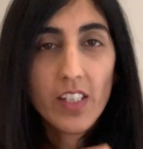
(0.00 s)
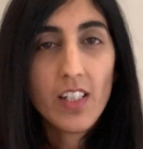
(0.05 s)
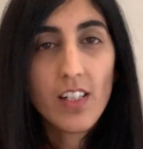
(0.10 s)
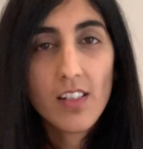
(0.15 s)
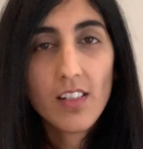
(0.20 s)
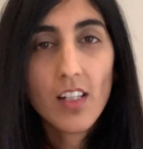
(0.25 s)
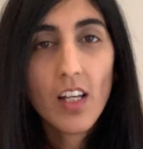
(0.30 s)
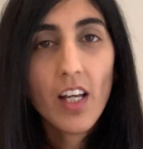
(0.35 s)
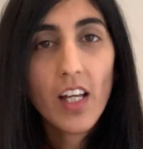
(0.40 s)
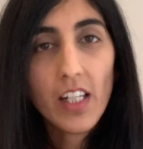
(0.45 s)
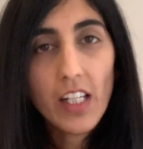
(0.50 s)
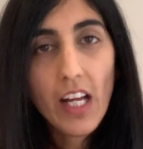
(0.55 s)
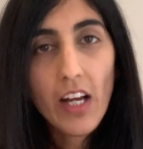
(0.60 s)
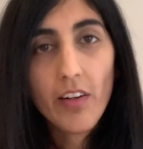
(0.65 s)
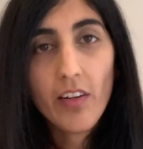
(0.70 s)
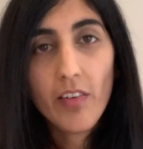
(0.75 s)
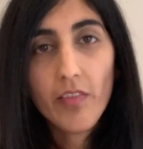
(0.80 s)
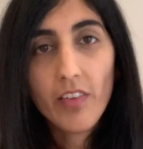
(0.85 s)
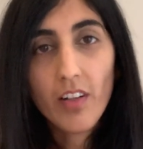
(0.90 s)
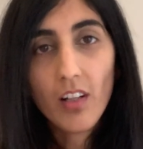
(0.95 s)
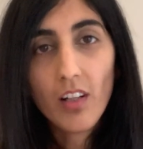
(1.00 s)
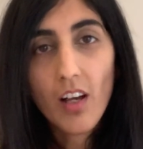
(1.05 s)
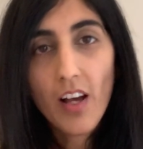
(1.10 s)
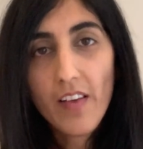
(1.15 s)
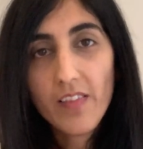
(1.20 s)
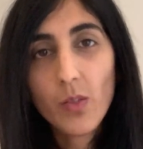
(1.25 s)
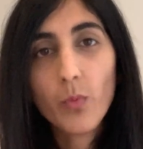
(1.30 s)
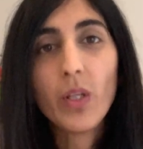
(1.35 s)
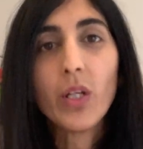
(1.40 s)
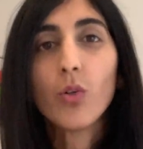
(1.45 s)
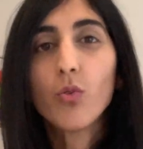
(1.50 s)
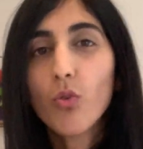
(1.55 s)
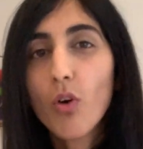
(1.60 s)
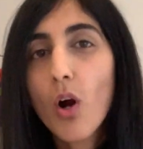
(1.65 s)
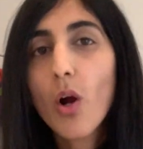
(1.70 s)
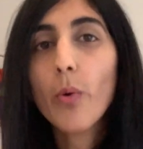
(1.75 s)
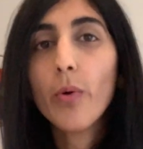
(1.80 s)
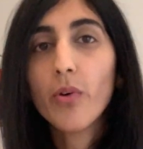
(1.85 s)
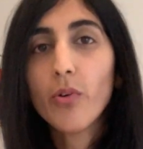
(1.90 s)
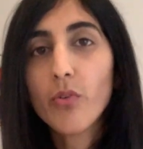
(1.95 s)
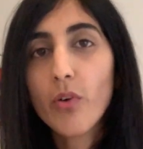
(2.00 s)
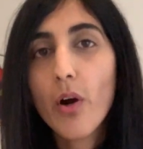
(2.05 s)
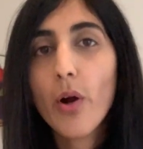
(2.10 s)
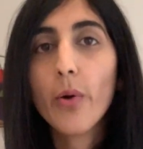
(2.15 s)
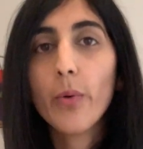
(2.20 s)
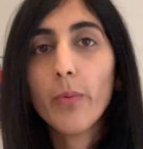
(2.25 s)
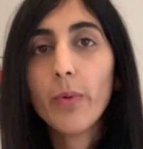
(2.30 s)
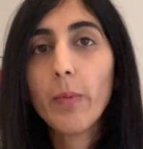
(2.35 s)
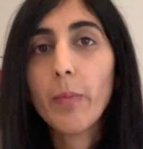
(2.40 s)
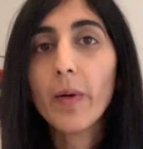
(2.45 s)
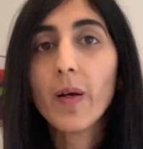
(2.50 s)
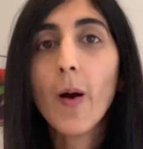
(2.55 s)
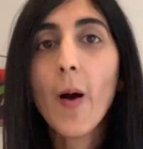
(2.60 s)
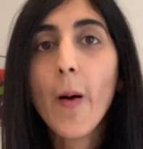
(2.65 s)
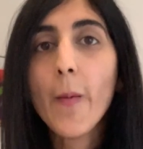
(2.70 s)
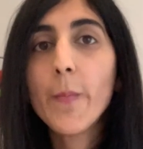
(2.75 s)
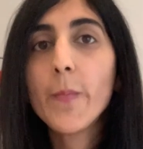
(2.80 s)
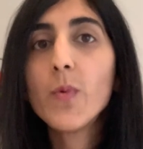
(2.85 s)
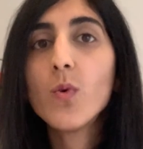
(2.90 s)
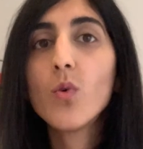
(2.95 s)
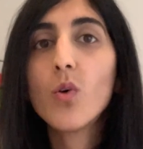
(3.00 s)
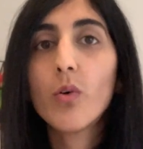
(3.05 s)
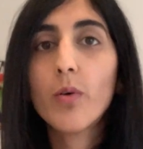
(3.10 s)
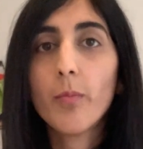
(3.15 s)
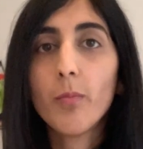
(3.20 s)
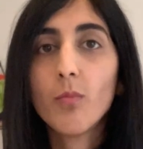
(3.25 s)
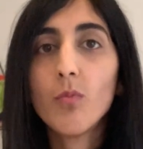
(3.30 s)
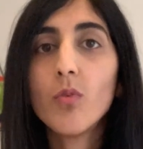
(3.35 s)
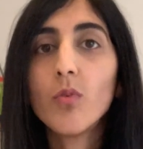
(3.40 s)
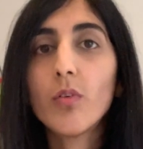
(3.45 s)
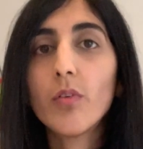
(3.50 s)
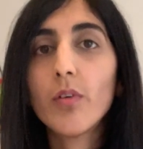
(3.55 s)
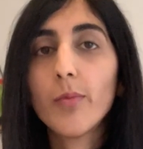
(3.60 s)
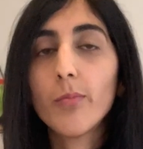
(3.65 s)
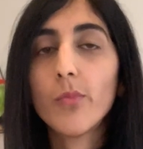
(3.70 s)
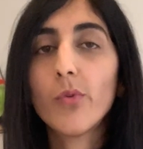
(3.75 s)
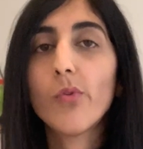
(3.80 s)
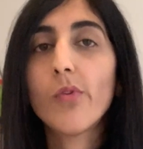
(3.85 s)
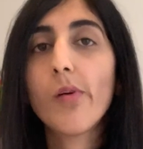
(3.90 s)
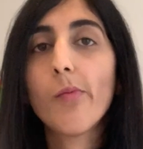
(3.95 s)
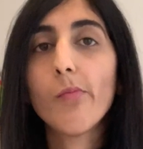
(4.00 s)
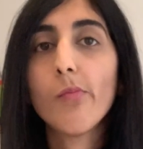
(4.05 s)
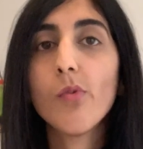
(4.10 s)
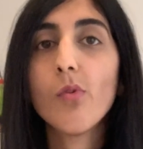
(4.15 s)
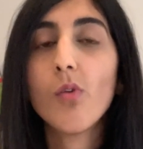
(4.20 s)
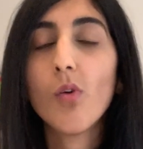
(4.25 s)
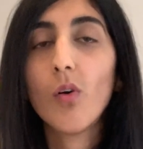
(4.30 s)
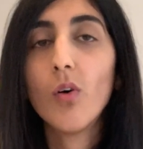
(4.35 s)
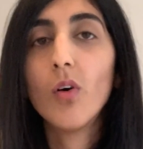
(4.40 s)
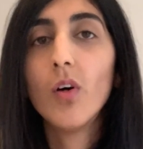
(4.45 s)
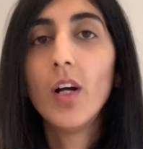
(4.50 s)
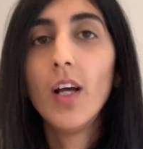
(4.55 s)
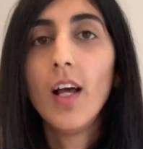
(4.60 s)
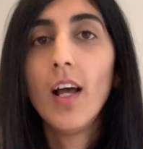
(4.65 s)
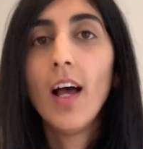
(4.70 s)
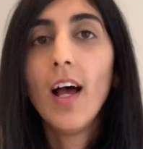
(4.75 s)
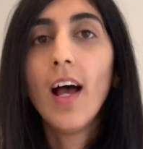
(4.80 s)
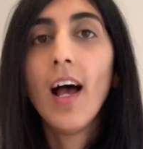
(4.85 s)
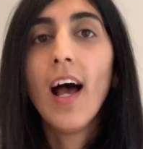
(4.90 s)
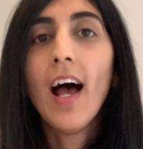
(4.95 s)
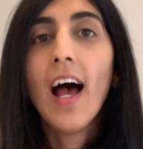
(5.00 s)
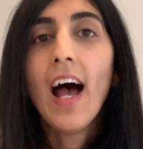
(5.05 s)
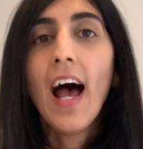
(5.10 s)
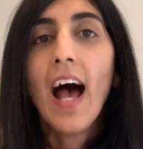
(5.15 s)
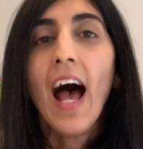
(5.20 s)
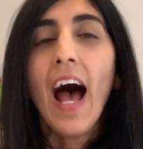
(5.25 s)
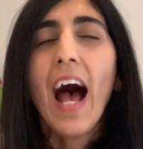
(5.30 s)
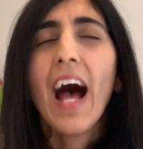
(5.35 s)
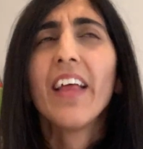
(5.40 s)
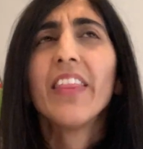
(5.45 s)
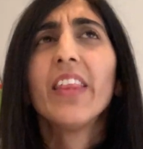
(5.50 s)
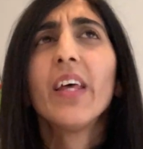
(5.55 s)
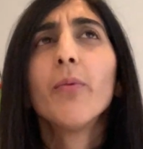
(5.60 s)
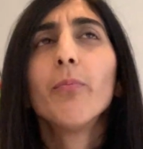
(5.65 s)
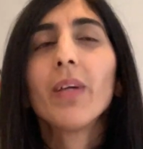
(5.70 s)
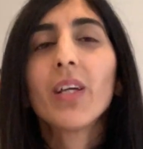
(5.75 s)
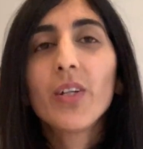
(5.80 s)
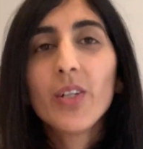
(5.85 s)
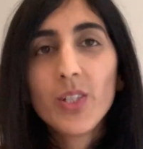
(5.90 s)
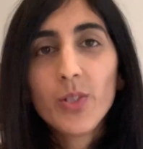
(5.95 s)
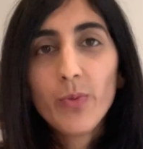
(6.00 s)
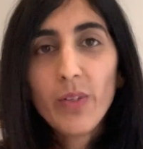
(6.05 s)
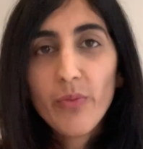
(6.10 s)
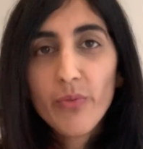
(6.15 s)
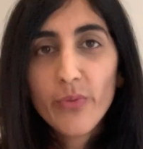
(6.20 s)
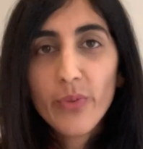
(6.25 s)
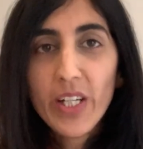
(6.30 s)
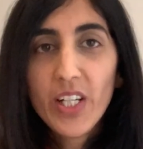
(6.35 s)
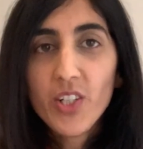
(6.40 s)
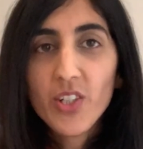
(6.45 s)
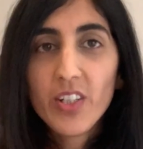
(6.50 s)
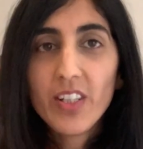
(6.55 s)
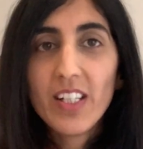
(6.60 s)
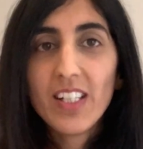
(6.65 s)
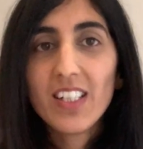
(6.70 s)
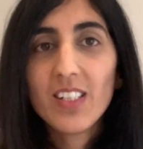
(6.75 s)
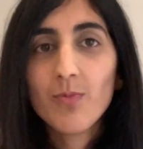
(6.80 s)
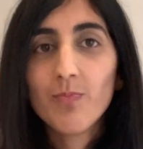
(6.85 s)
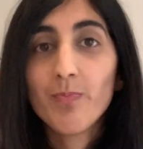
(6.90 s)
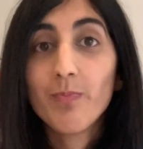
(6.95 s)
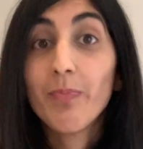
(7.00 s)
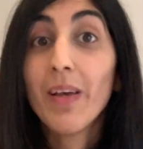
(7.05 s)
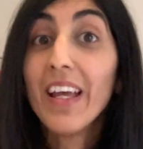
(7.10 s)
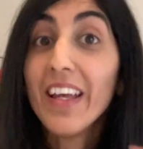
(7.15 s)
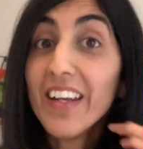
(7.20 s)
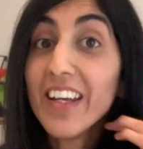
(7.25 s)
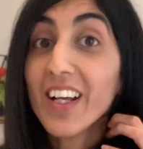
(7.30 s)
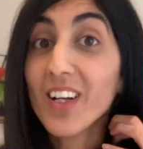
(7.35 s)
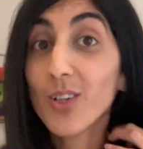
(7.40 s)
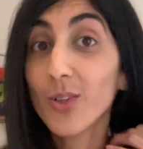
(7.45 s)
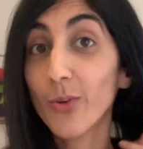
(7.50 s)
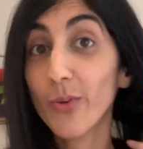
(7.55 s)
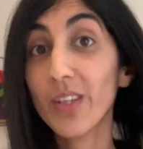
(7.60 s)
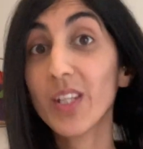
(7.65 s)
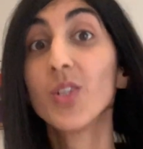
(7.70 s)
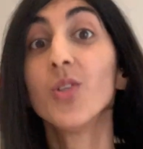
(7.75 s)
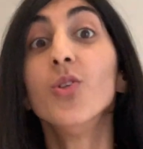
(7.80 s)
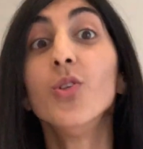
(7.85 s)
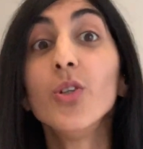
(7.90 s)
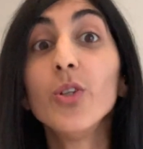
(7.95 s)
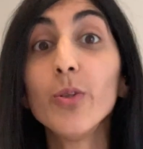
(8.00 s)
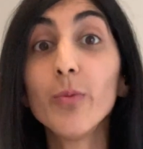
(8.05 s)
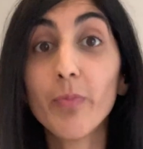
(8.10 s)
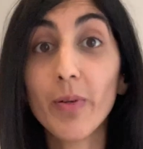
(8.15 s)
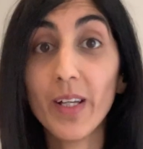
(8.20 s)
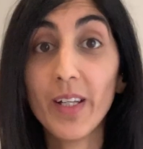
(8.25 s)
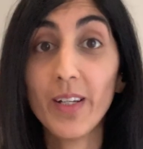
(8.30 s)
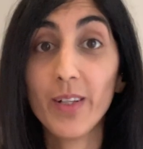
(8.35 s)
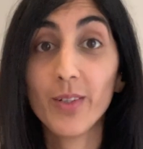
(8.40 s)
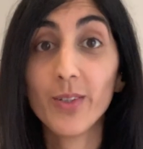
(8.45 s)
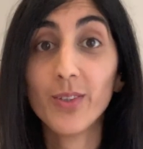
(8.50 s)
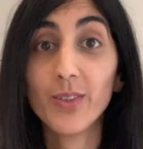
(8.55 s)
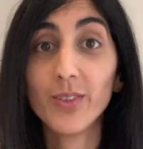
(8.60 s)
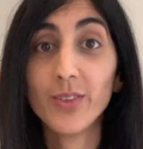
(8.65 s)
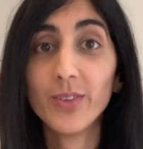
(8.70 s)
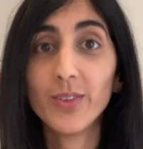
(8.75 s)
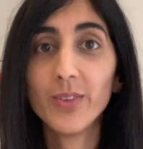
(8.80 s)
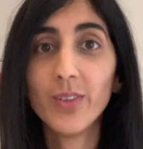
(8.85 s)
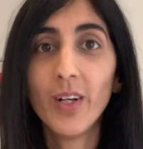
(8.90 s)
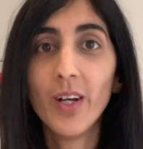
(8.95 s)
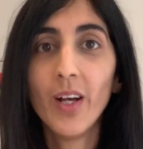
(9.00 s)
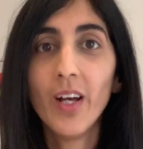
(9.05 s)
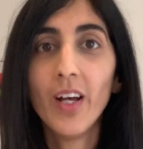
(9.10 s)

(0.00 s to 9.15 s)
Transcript: in a certain area of our lives and we grow and grow and we become more and more and more and more. And then because we've reached this pinnacle, this new pinnacle,